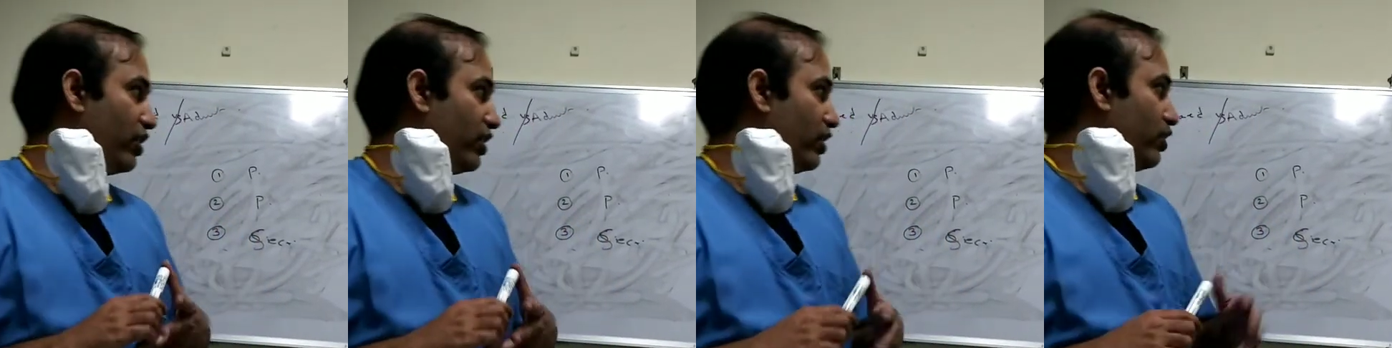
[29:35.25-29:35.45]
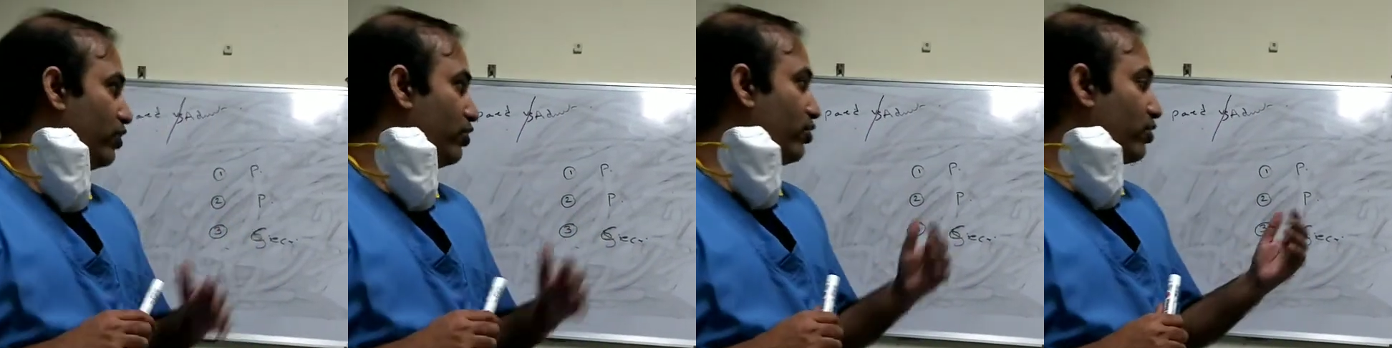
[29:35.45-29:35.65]

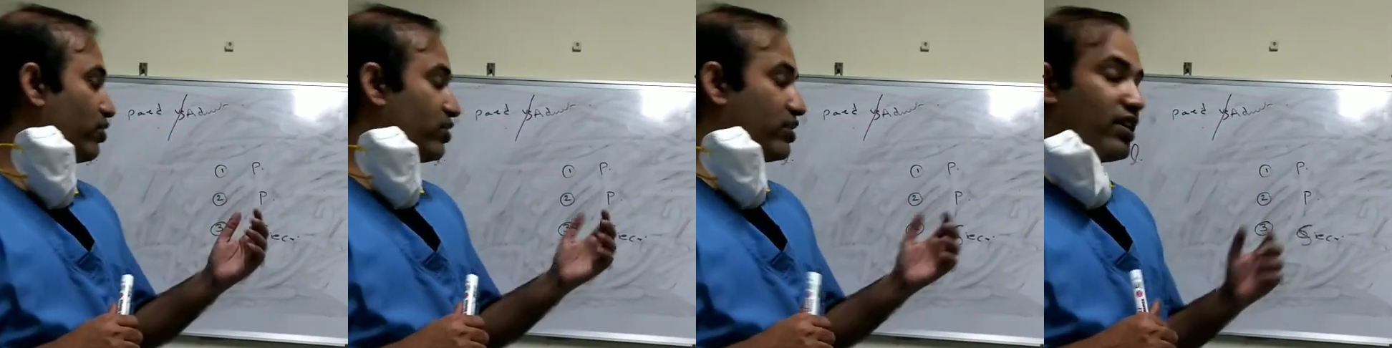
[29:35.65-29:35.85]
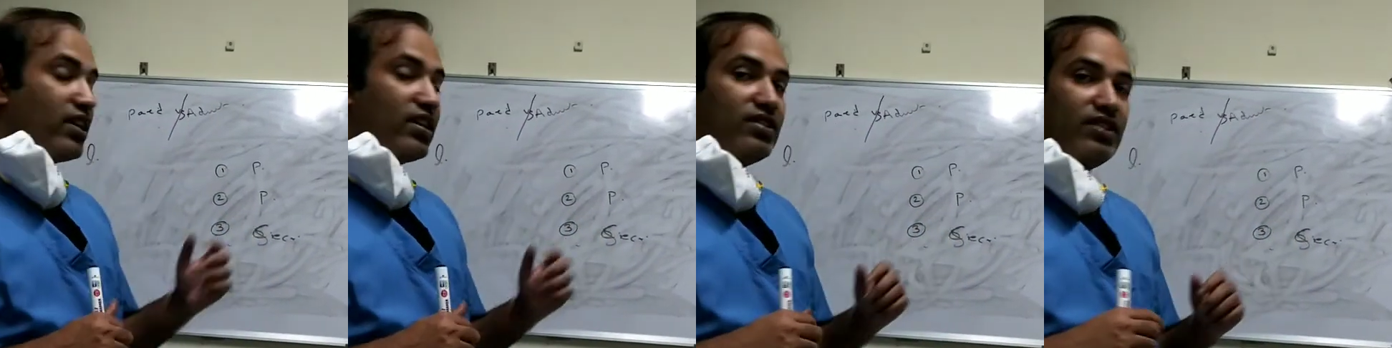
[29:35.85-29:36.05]
in
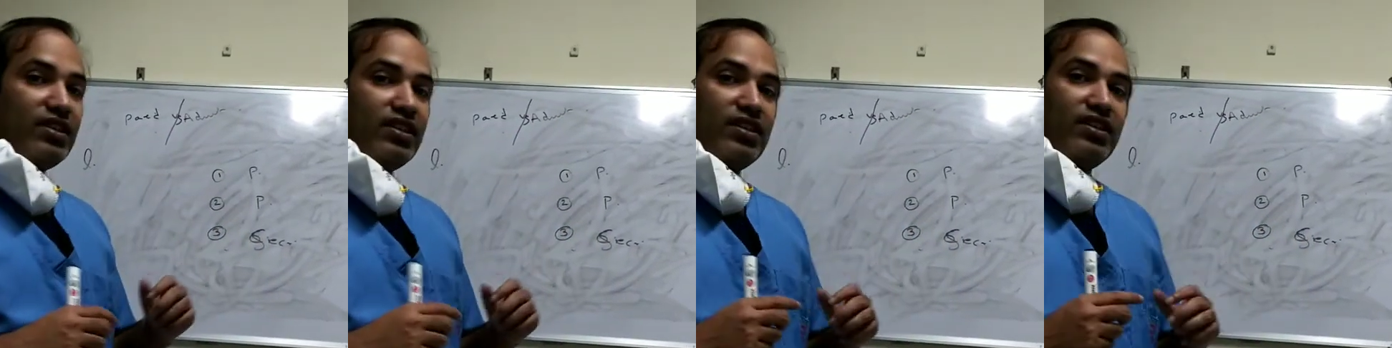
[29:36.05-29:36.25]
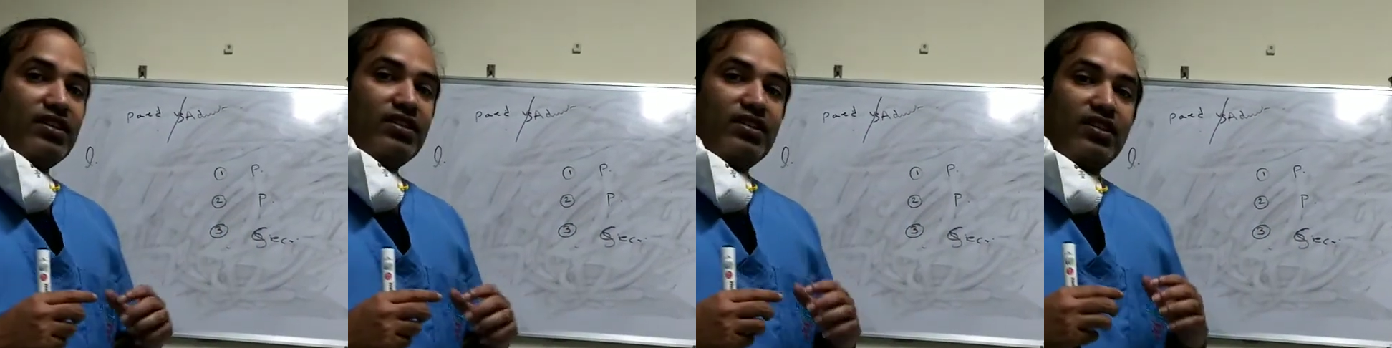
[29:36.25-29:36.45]
those
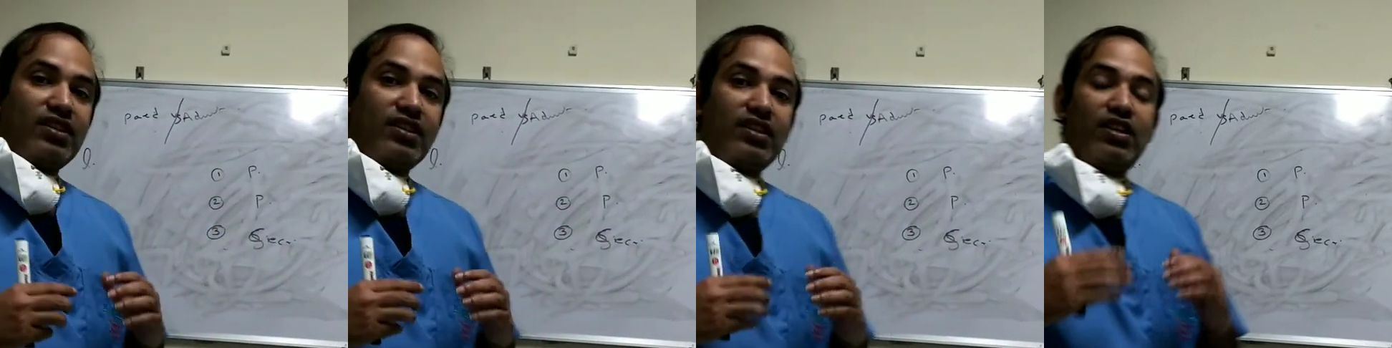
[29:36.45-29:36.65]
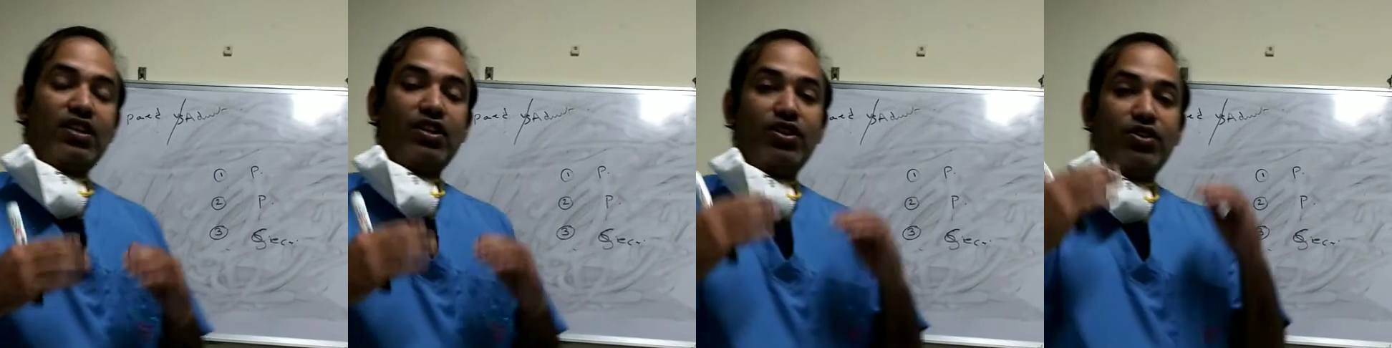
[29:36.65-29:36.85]
cases,
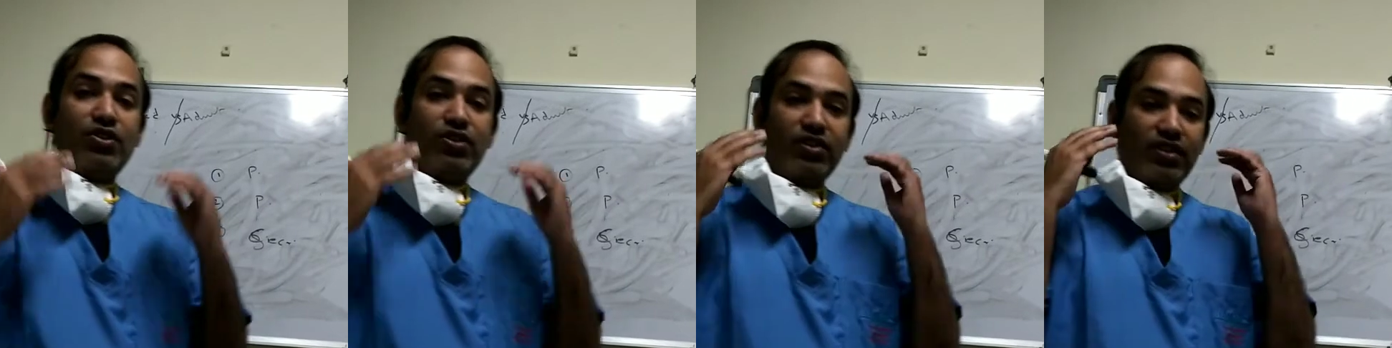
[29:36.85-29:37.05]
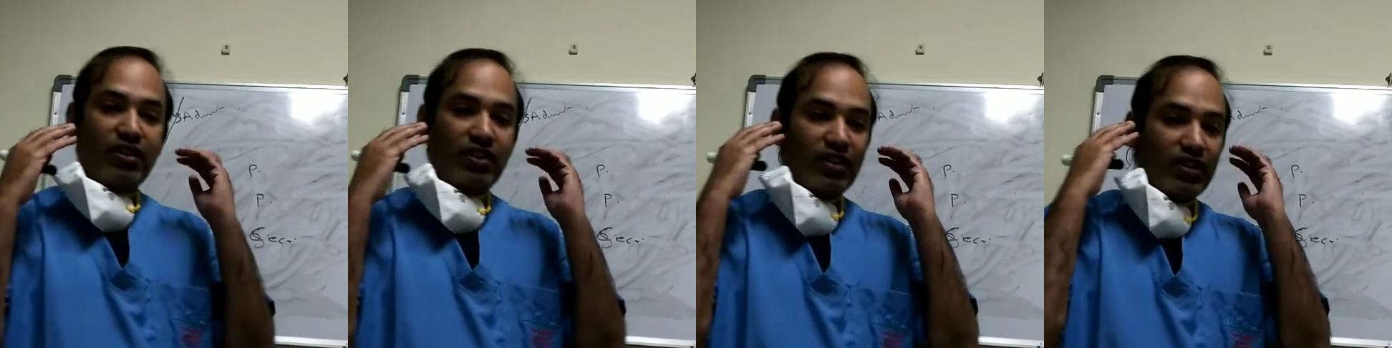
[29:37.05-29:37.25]

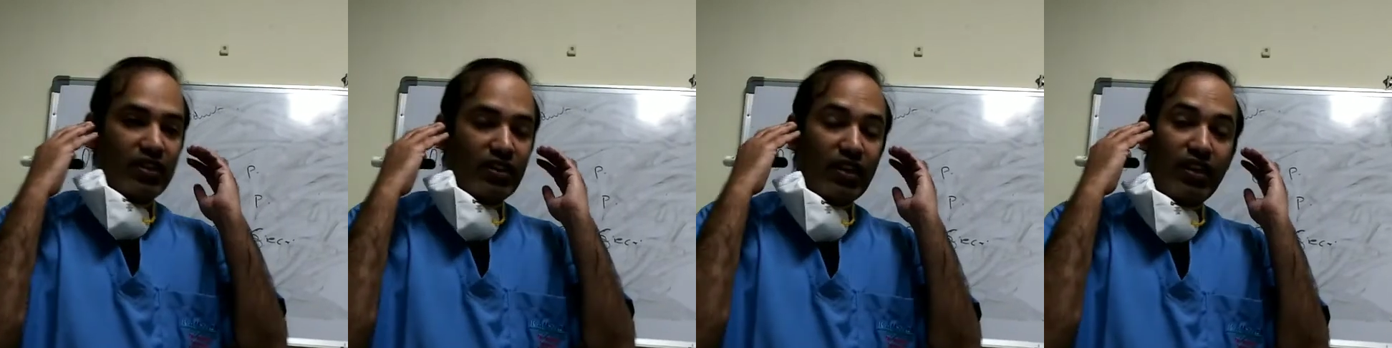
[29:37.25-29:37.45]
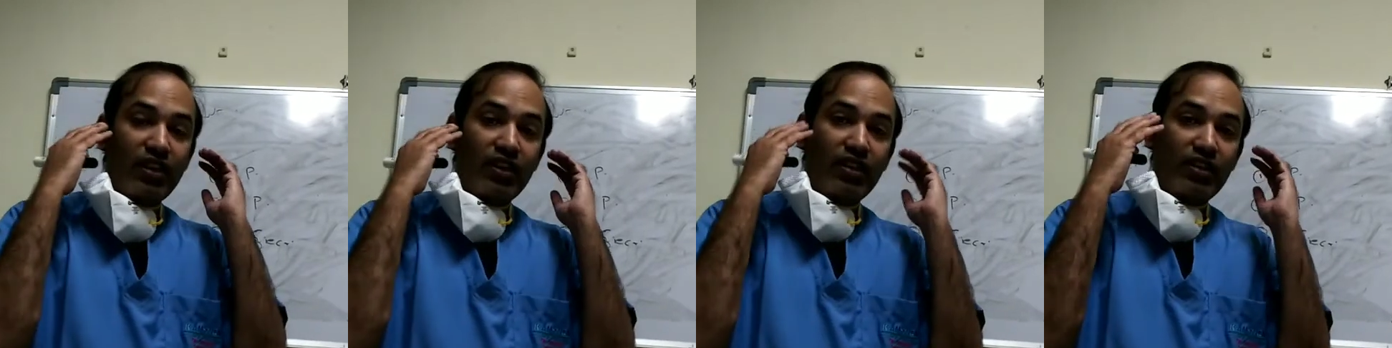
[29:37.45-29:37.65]

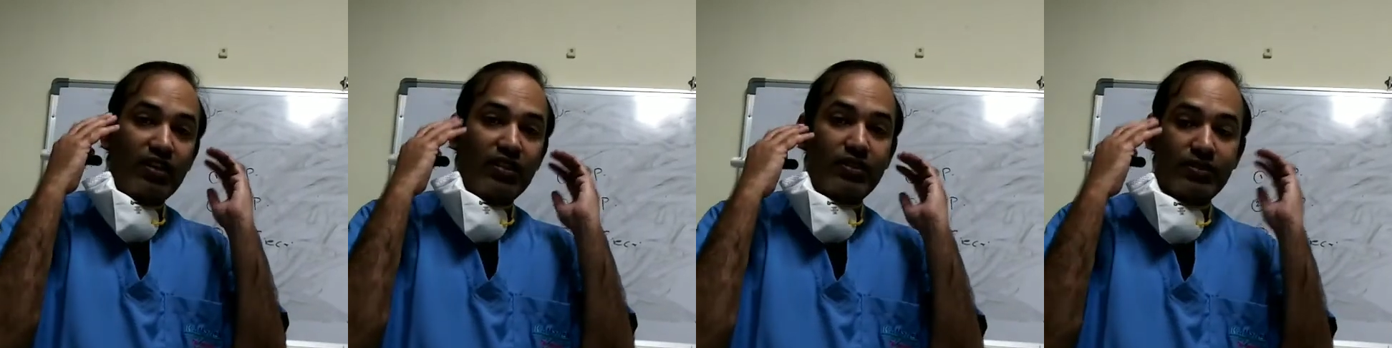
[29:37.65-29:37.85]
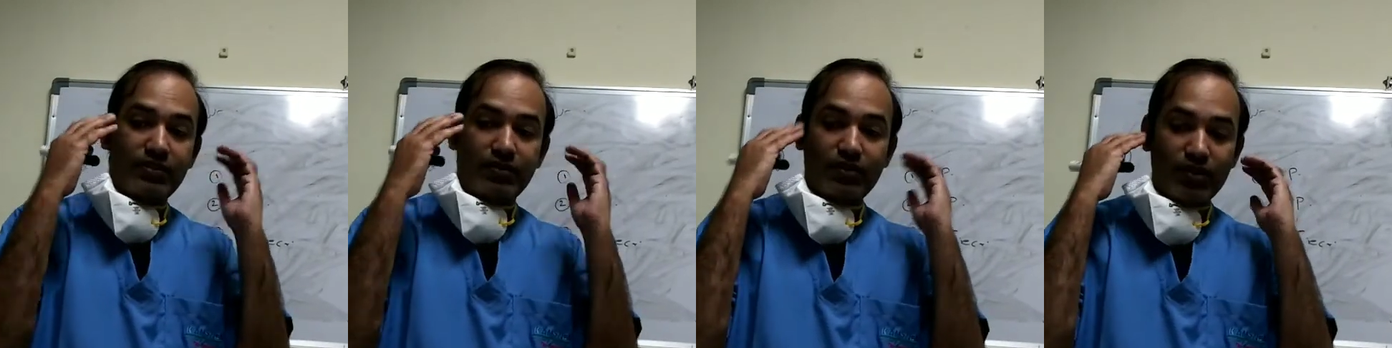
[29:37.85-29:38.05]
the